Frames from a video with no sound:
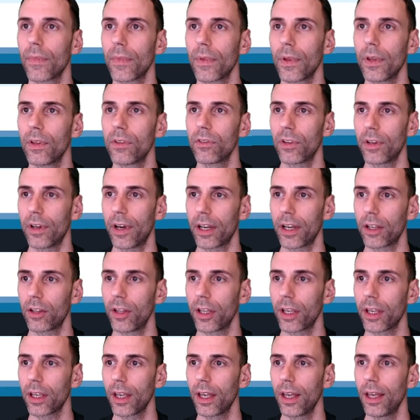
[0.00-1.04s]
So now I
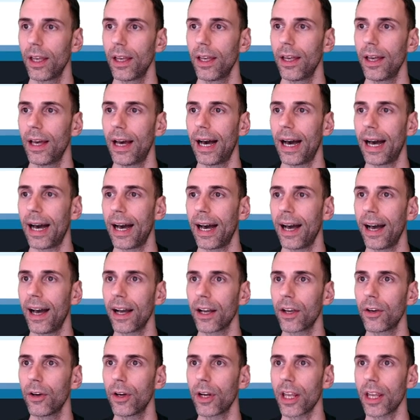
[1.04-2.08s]
click. Ah,
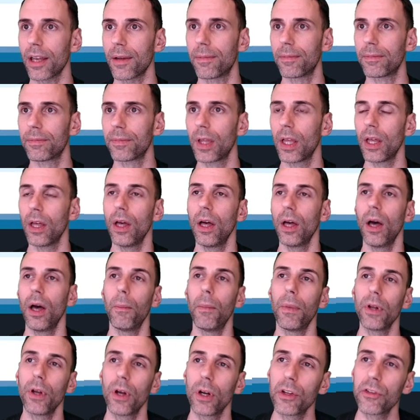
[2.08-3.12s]
goody.
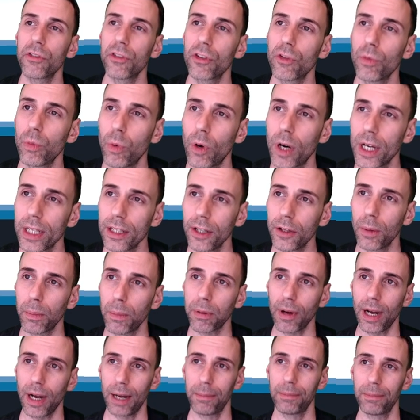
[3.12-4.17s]
But notice there's one little
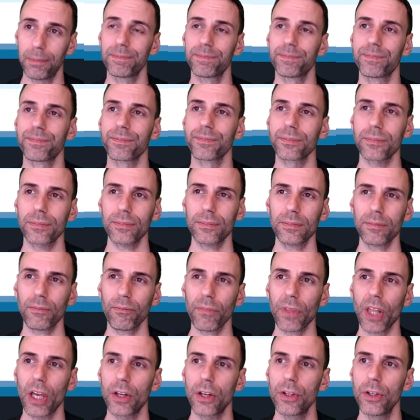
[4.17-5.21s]
problem.
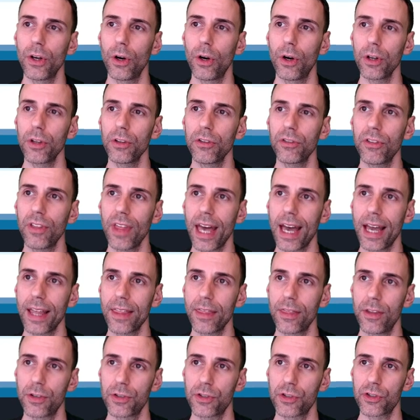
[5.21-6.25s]
Notice
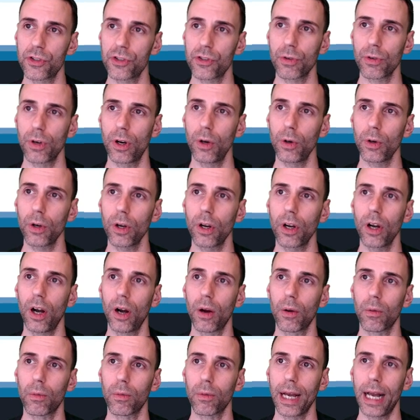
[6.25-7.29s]
that the stroke
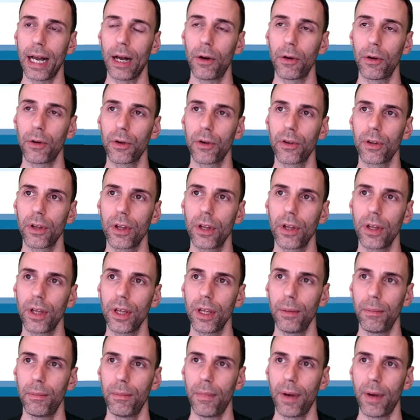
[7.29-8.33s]
around
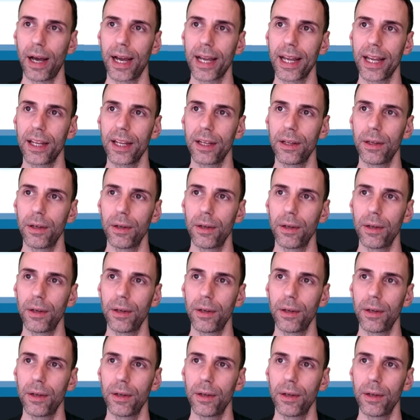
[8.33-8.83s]
my